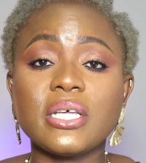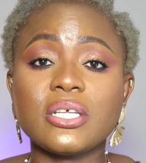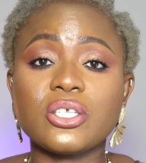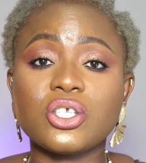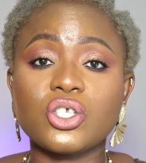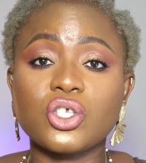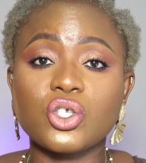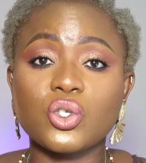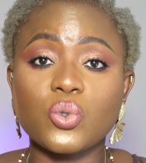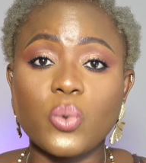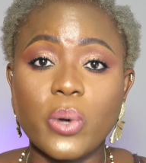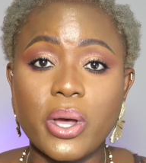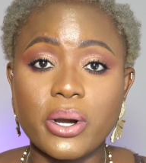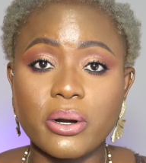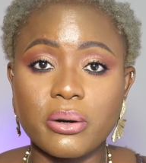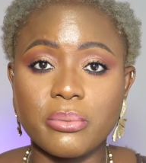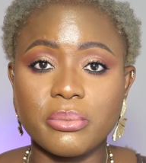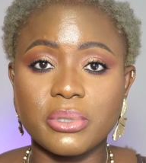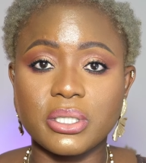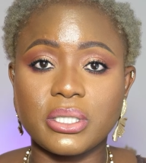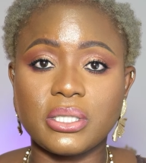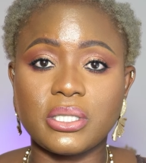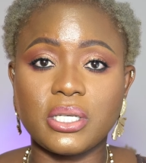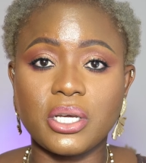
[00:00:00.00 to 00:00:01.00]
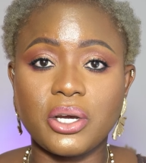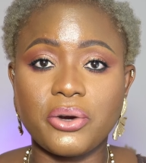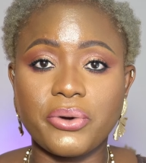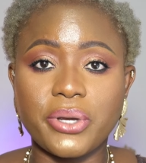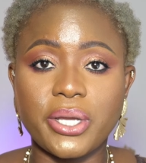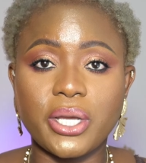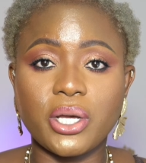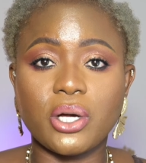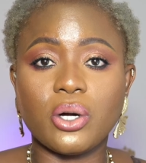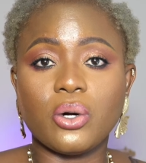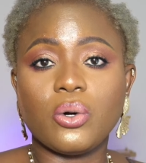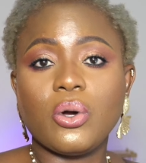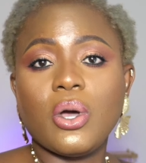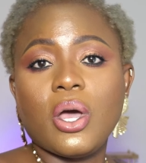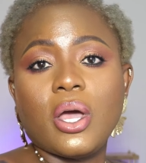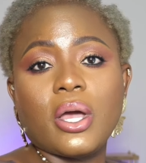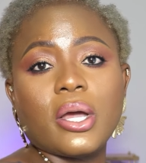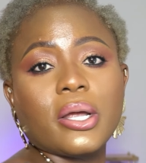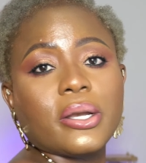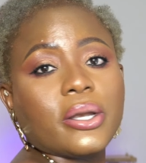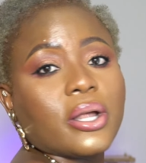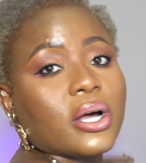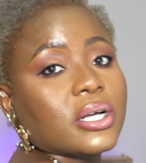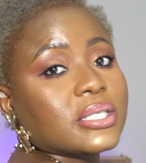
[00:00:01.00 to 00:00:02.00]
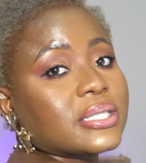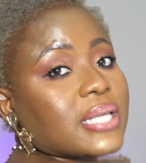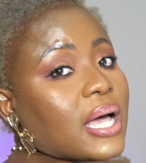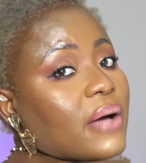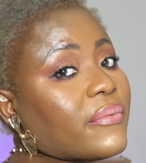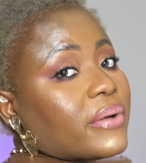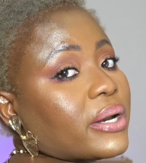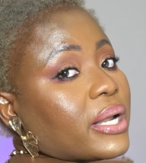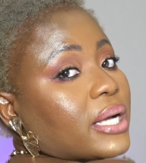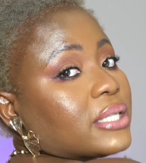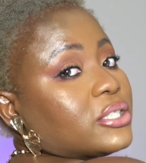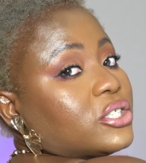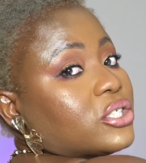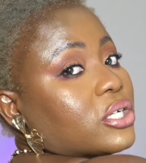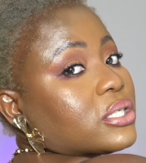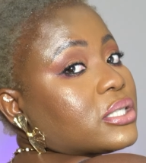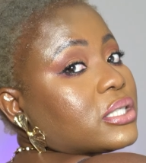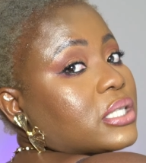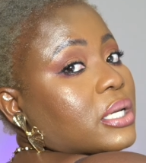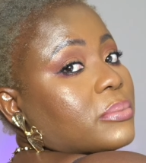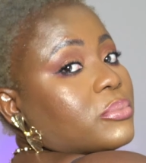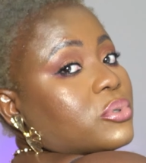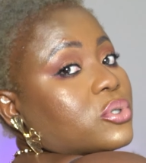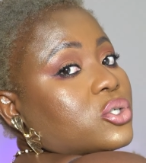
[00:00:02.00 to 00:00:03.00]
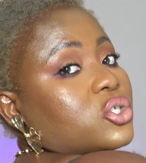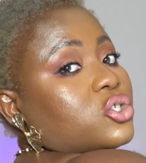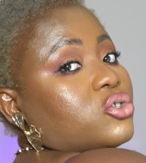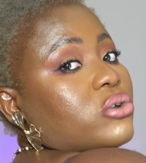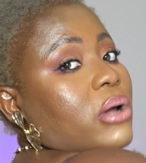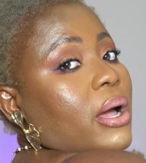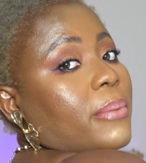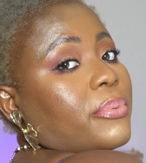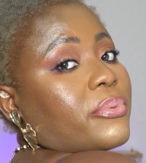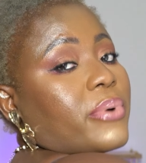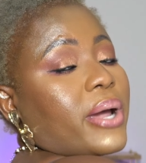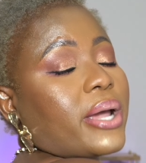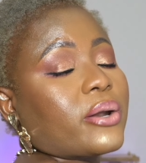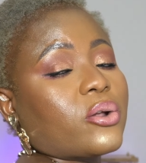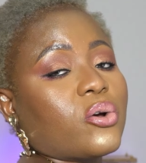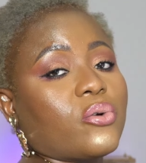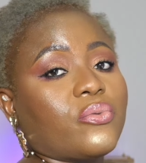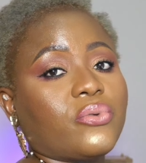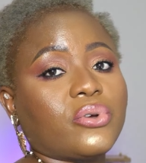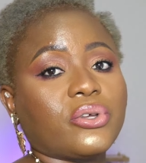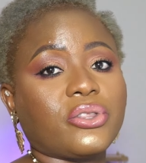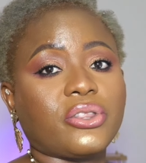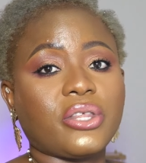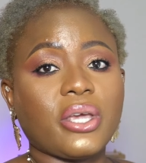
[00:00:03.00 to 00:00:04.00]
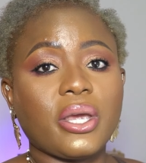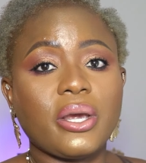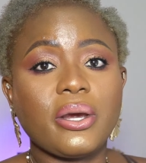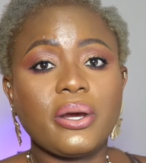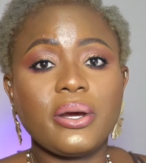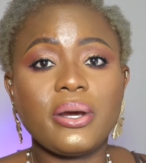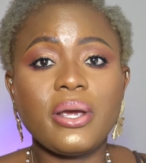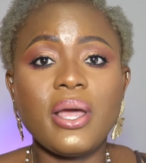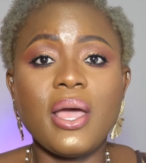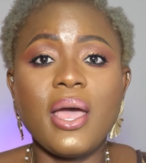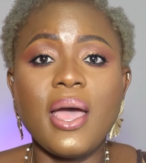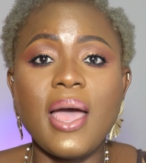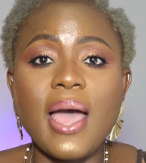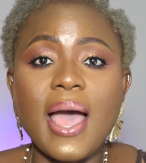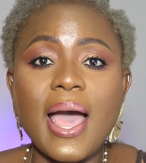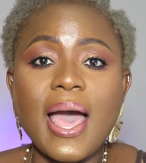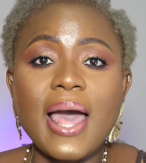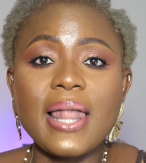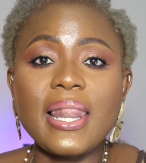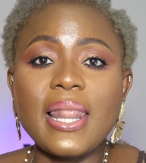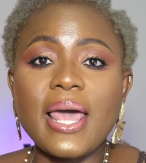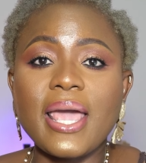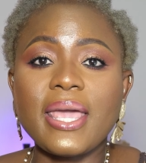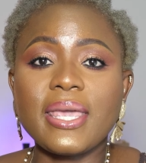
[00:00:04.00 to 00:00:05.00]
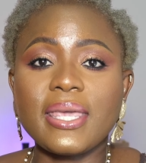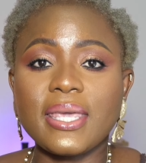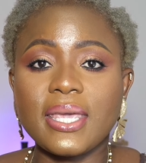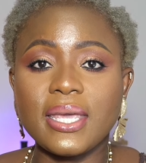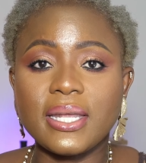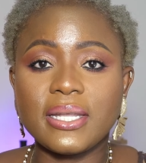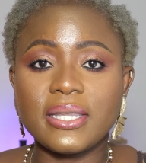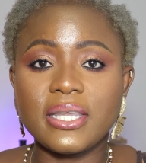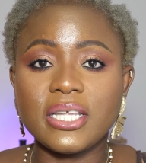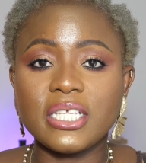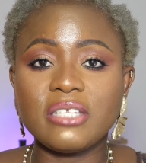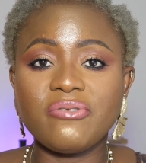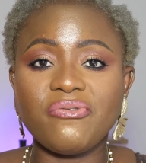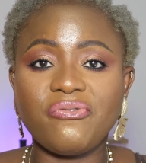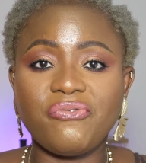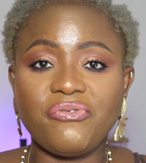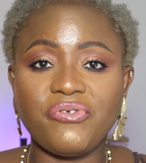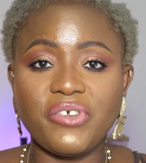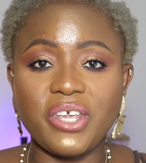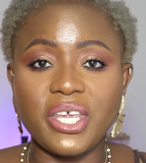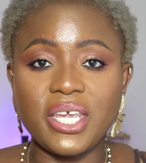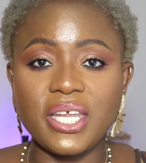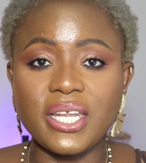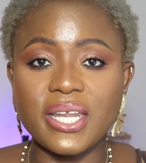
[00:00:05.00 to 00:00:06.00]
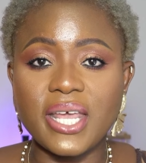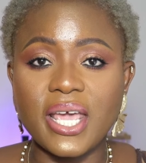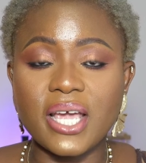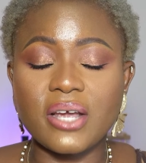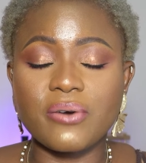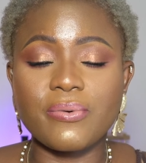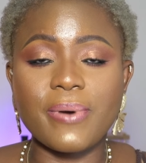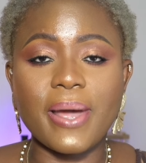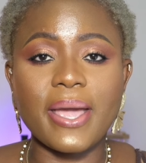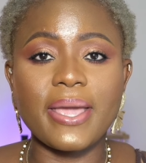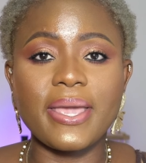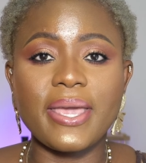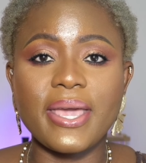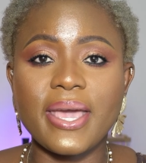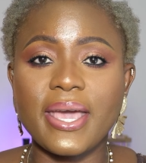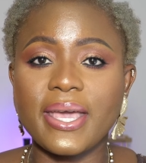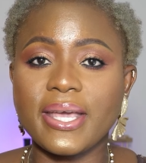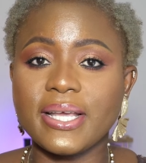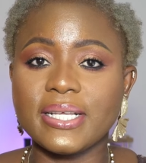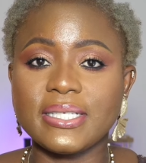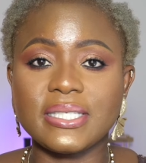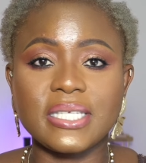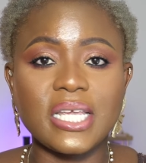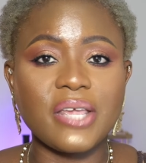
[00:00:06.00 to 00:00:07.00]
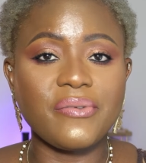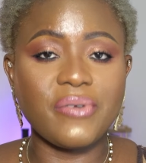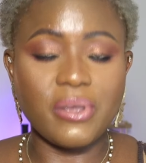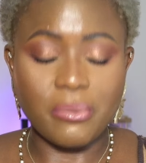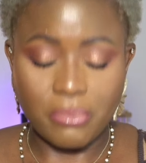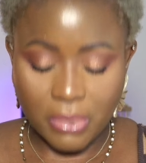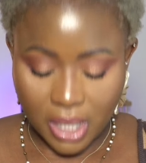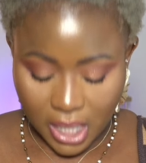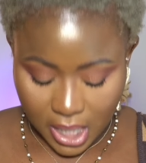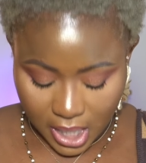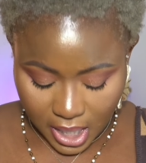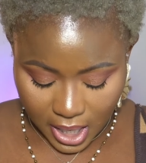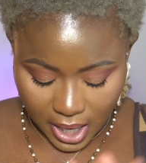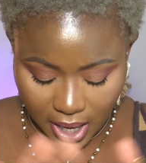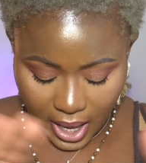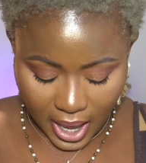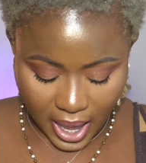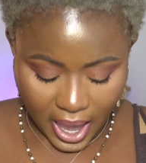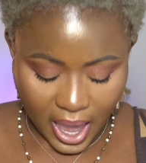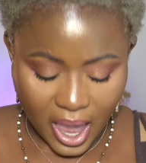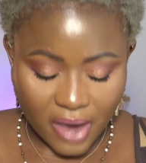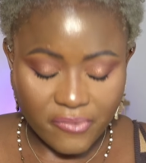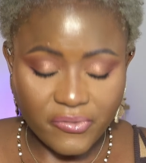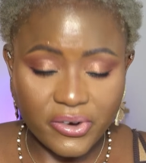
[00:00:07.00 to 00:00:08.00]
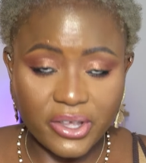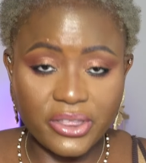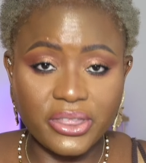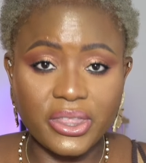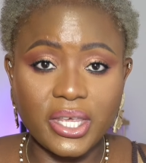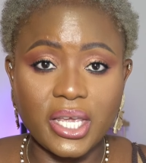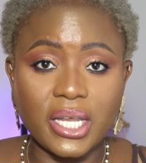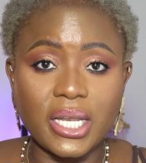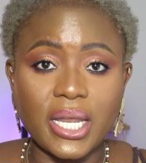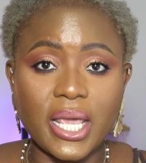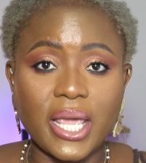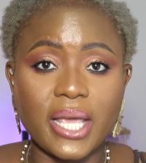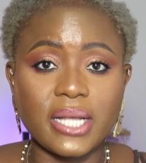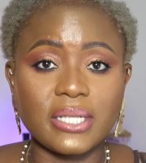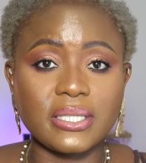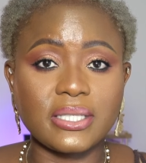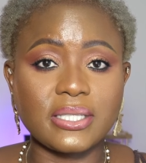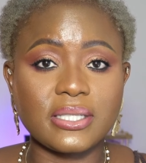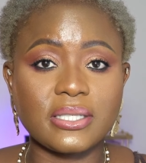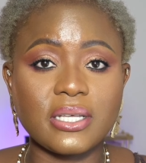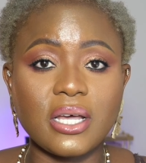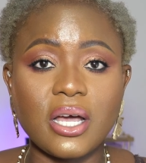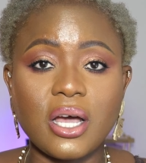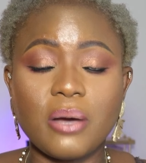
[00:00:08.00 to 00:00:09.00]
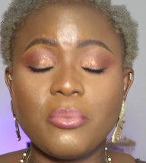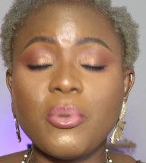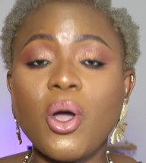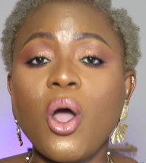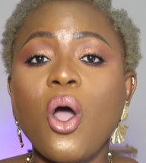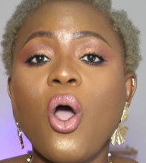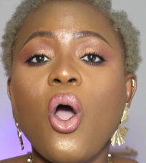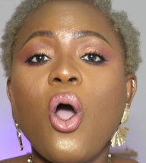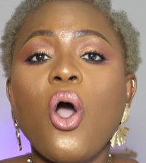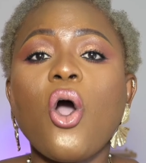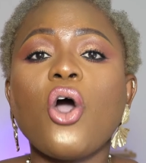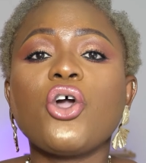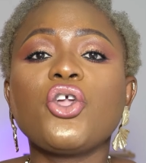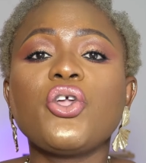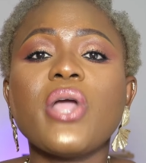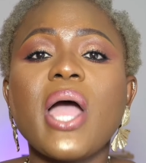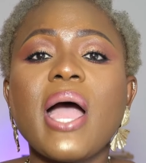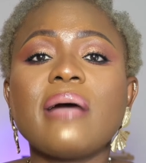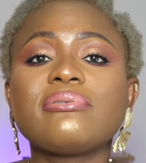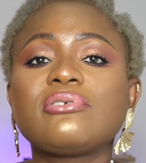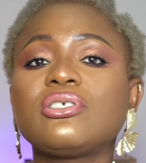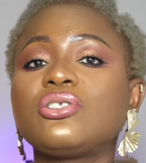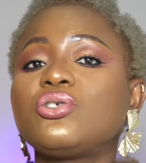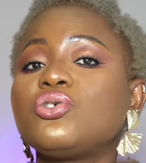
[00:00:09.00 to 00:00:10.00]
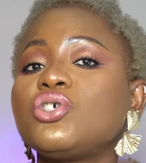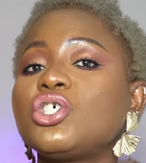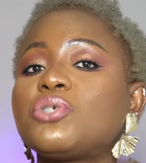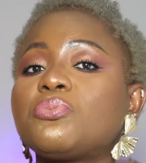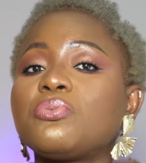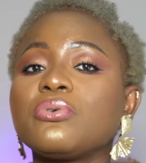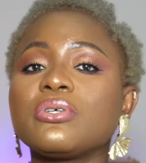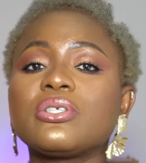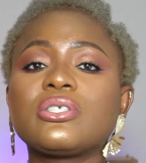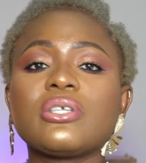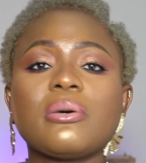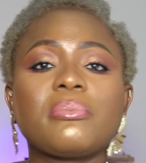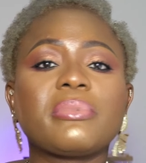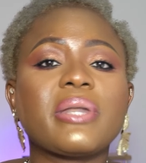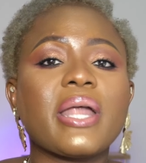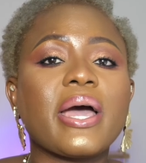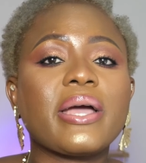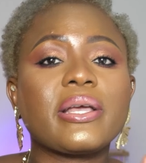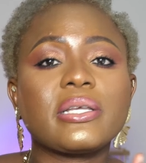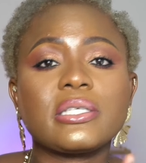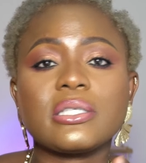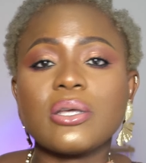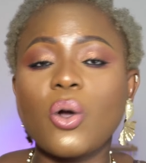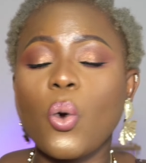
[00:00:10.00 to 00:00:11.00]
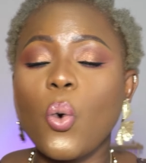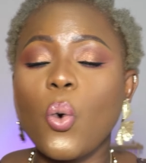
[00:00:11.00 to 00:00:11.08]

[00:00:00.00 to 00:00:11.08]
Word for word: a sweater material. It does have an adjustable strap right over there. I like it. This V-neck right here is giving me everything and some. All you have to do is put some nice